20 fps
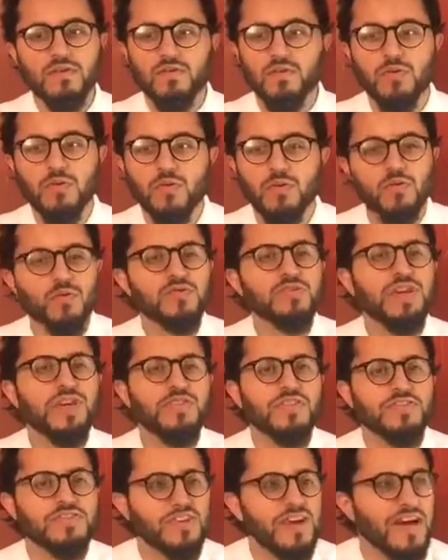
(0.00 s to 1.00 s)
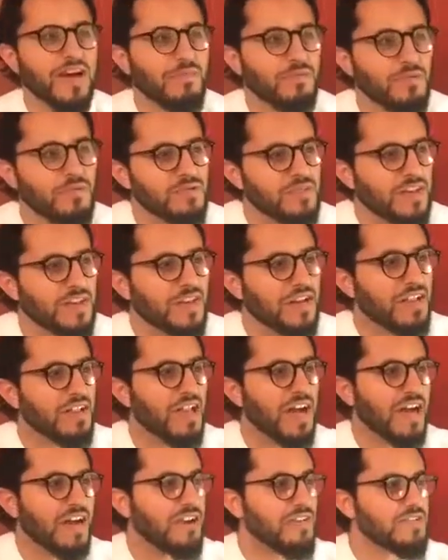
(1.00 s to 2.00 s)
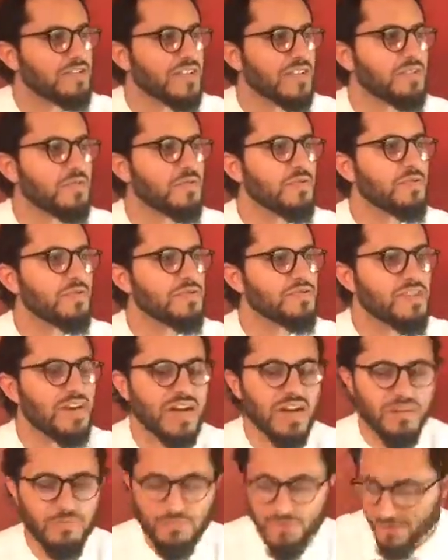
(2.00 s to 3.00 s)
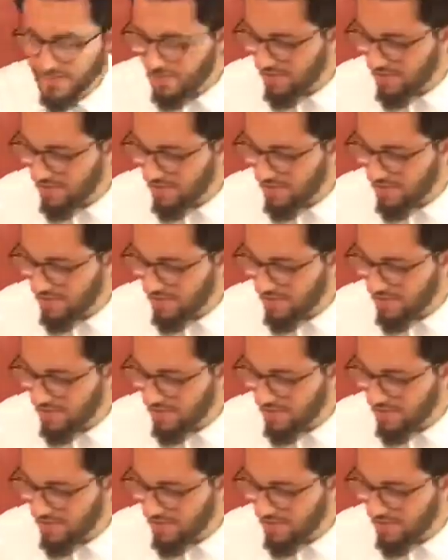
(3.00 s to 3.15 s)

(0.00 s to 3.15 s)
Who's on the job? Who's on the clock here is not doing their job?